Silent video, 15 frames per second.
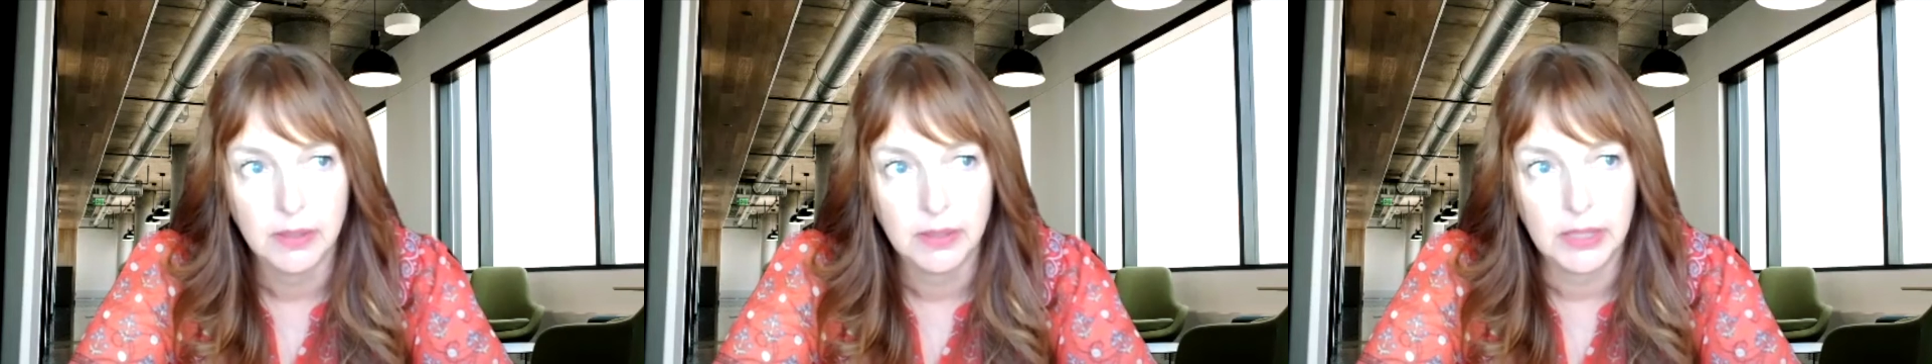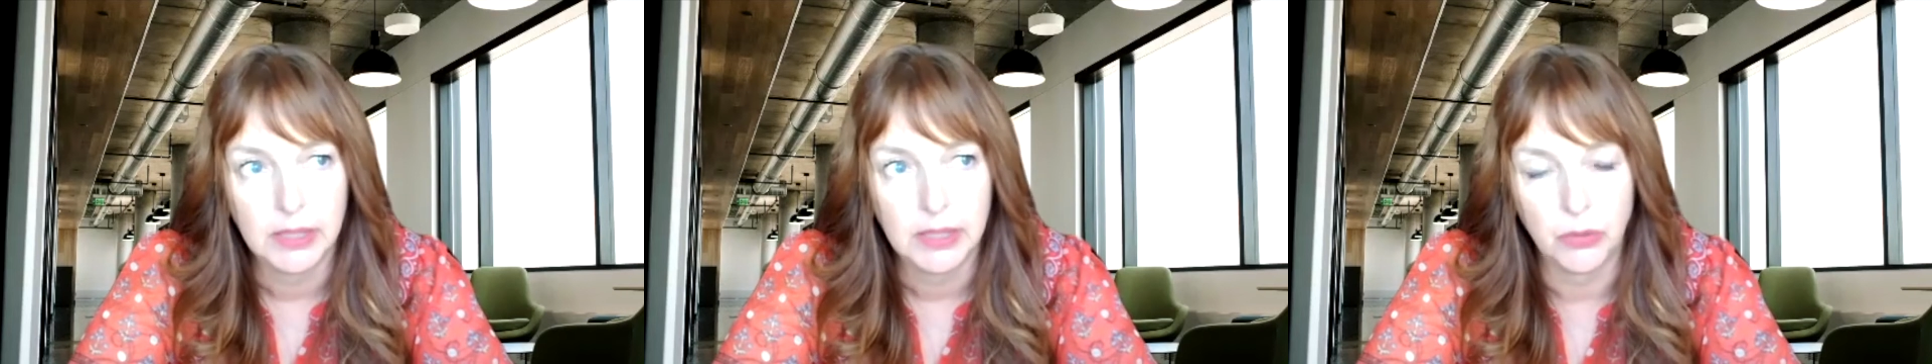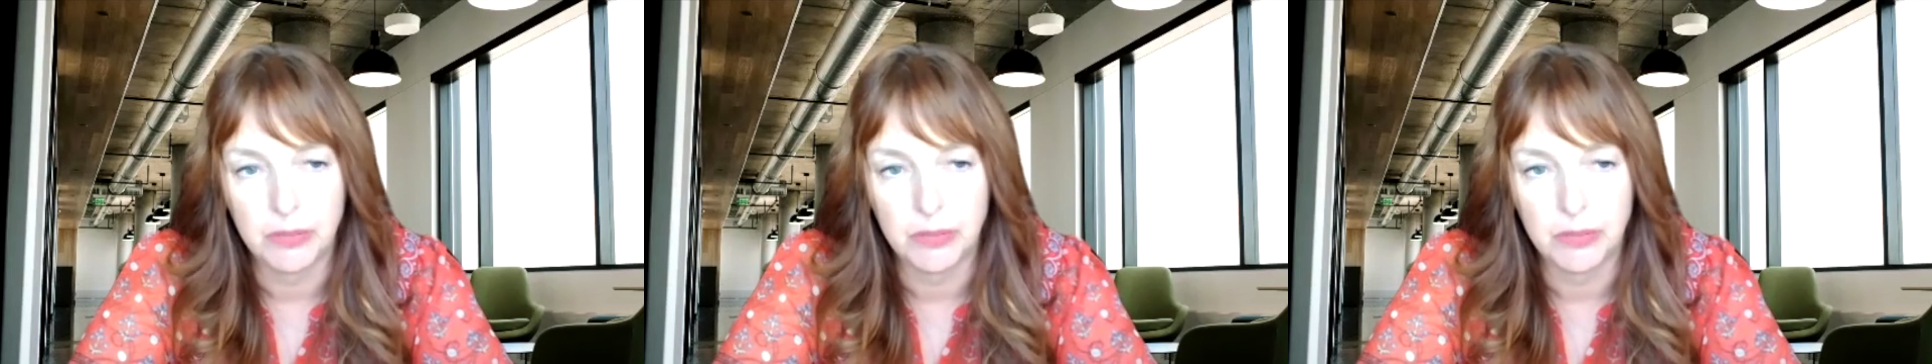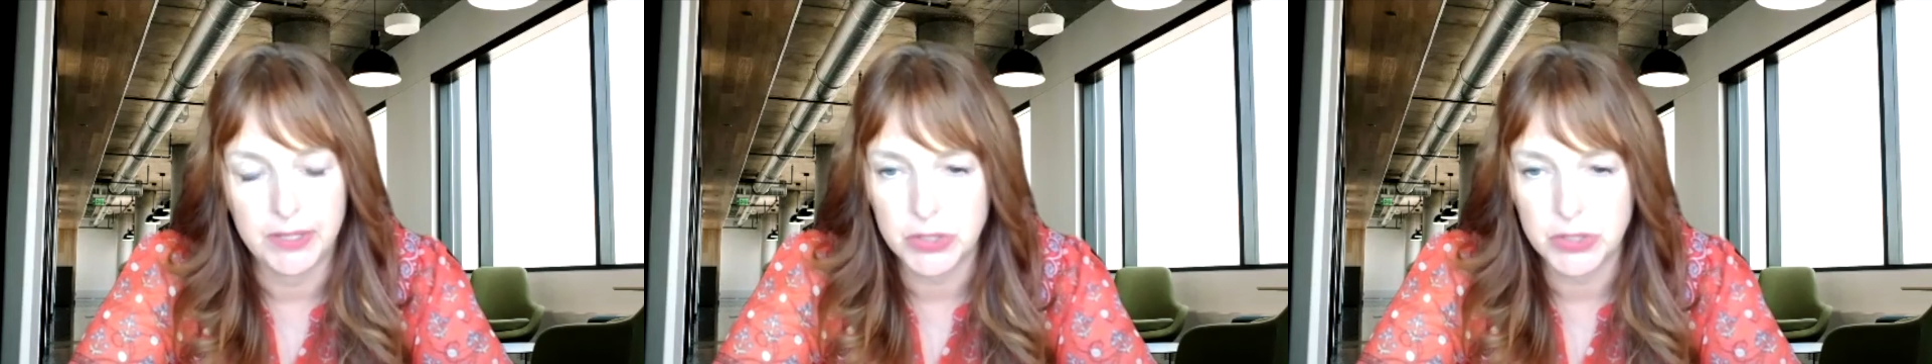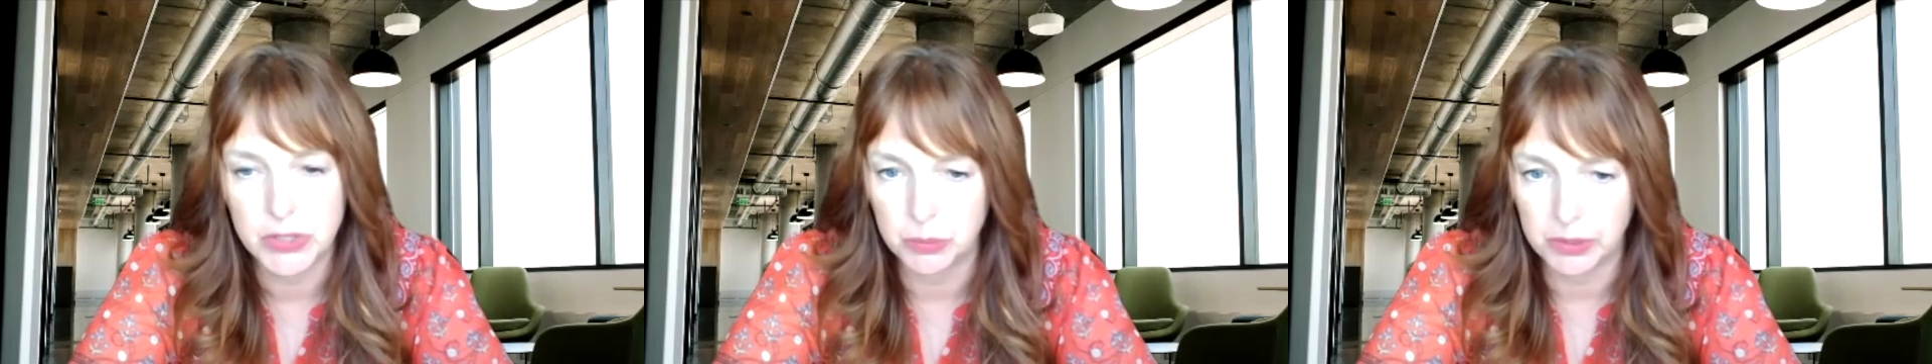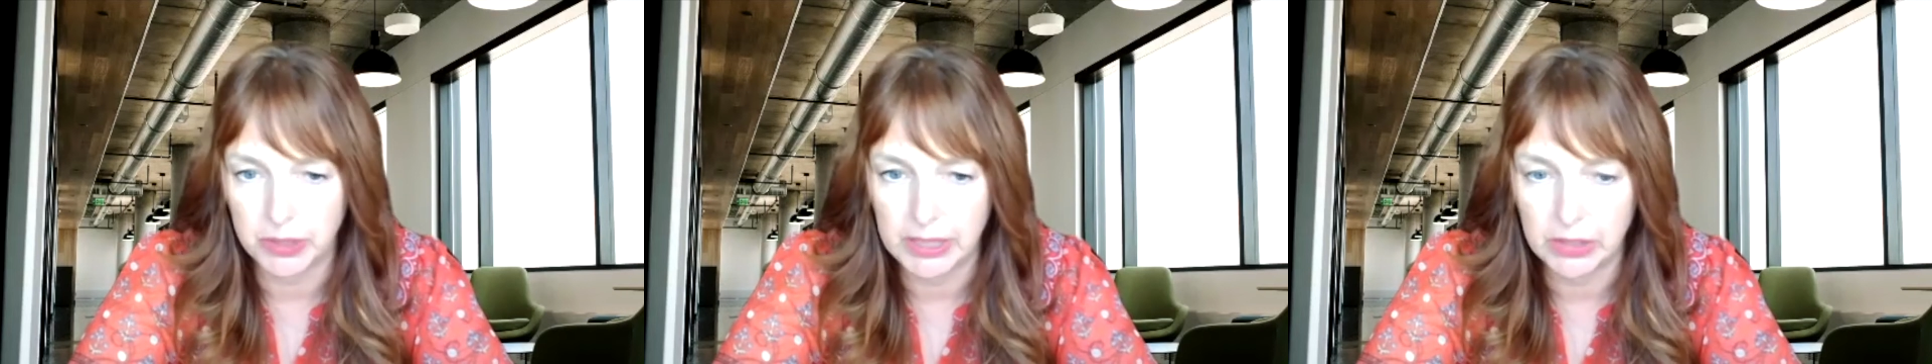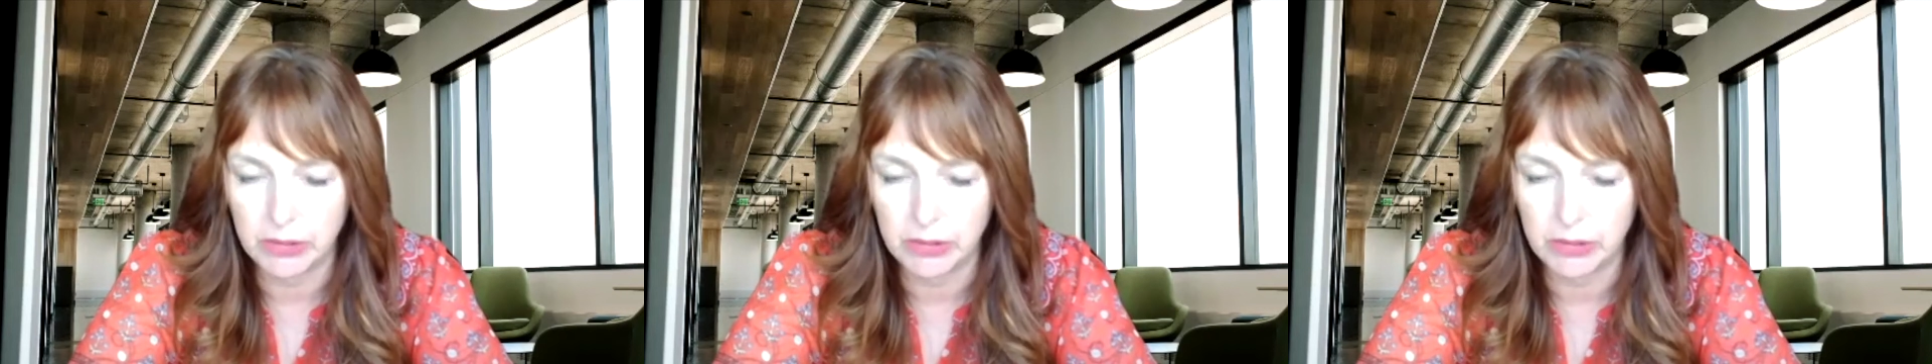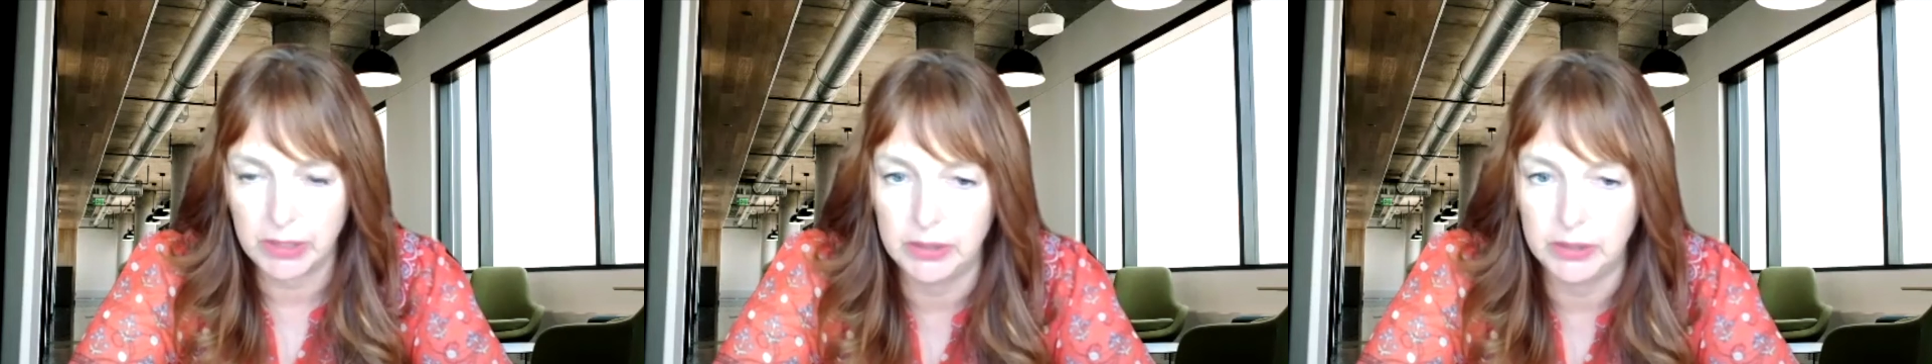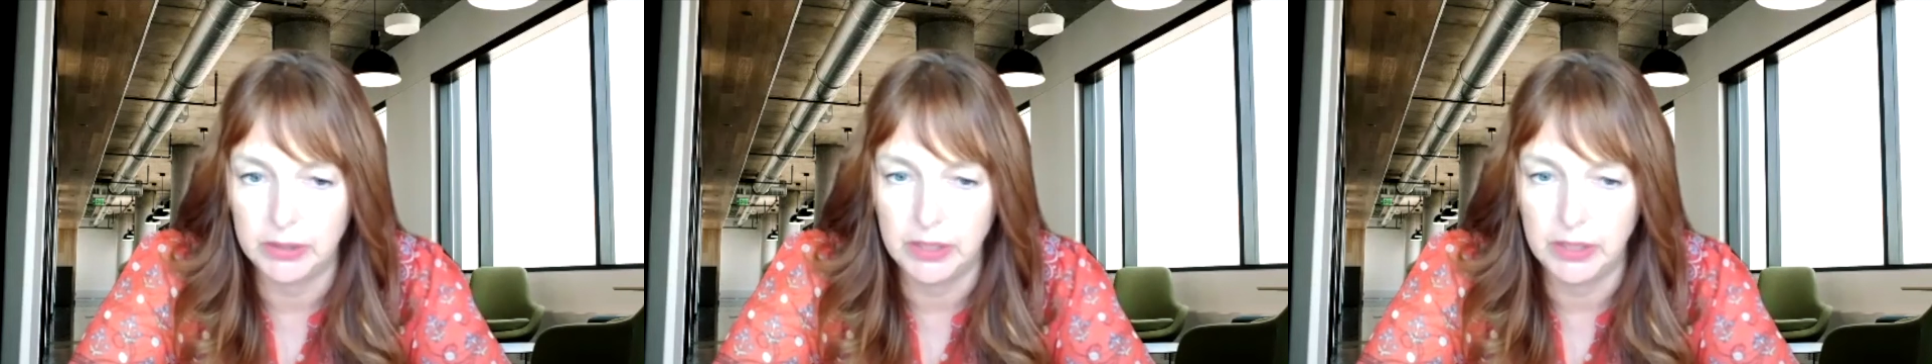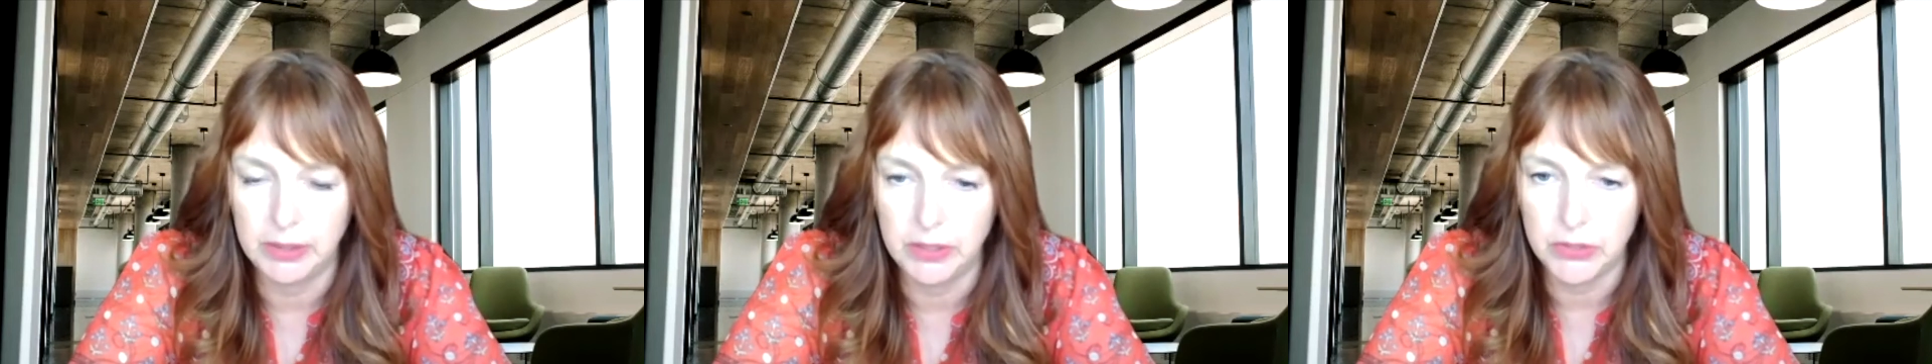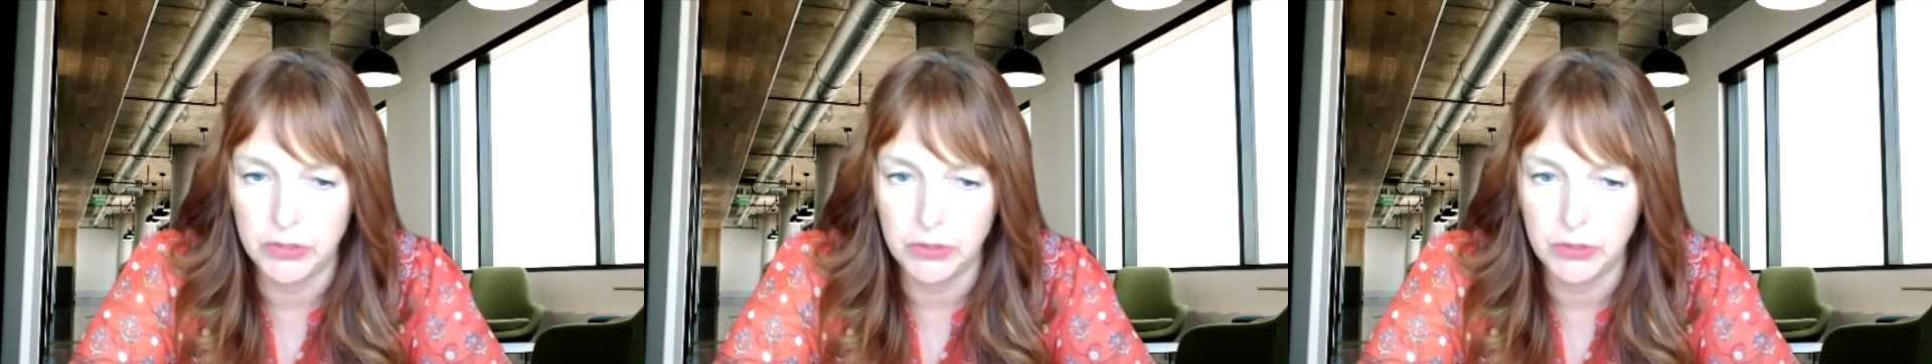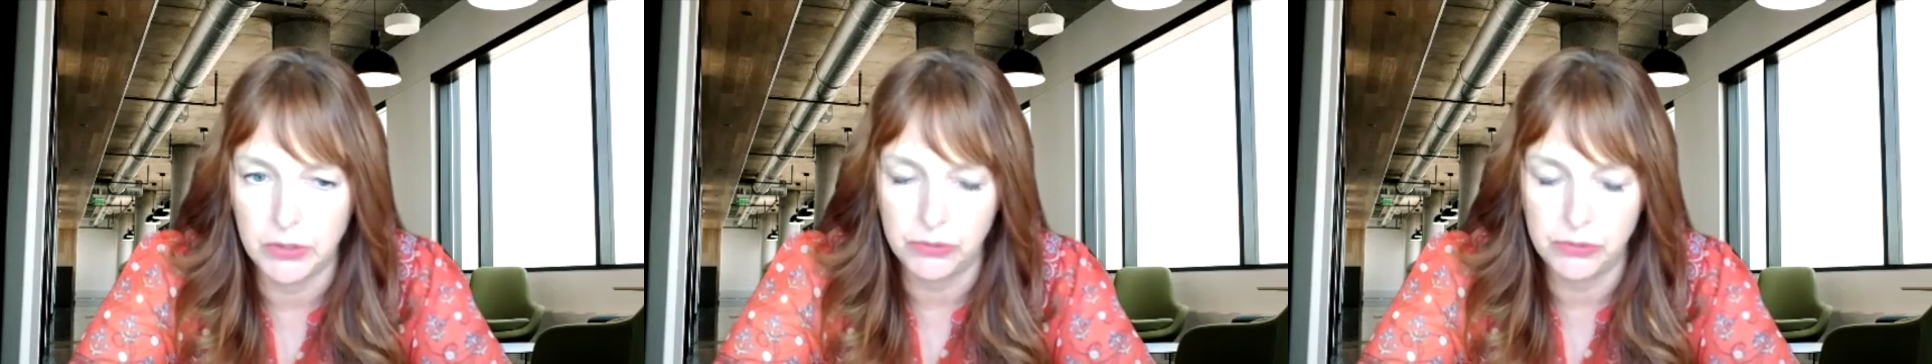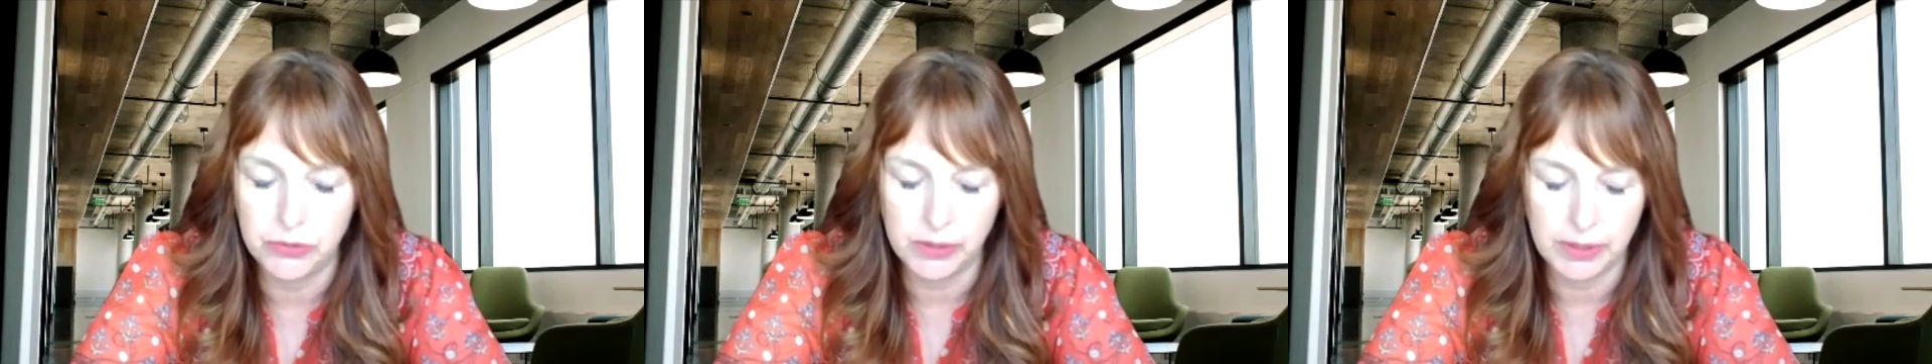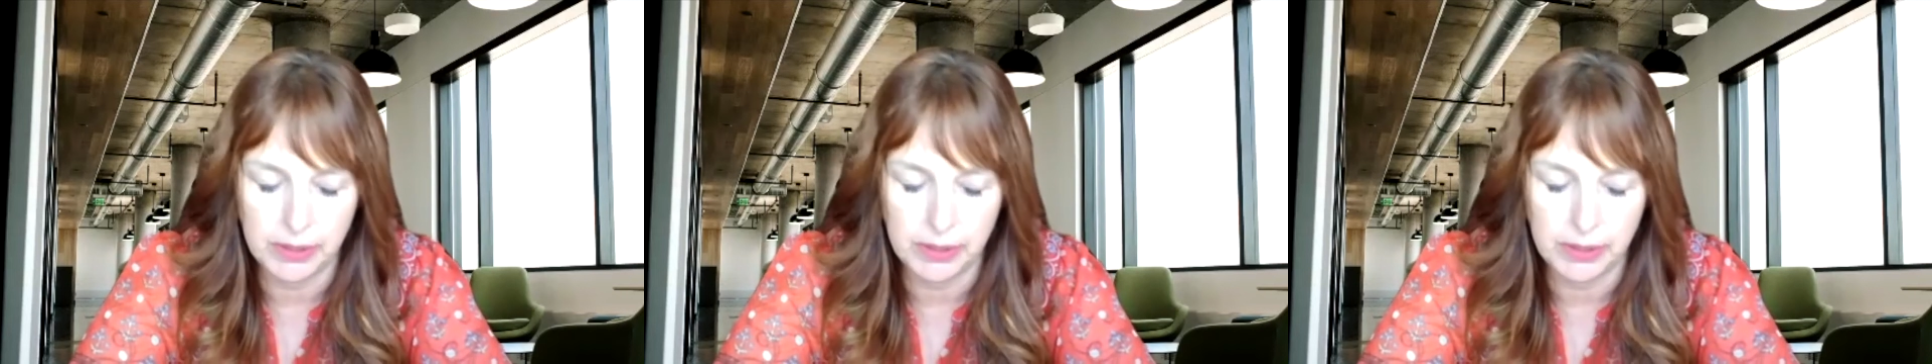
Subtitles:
the events that we're hearing in the news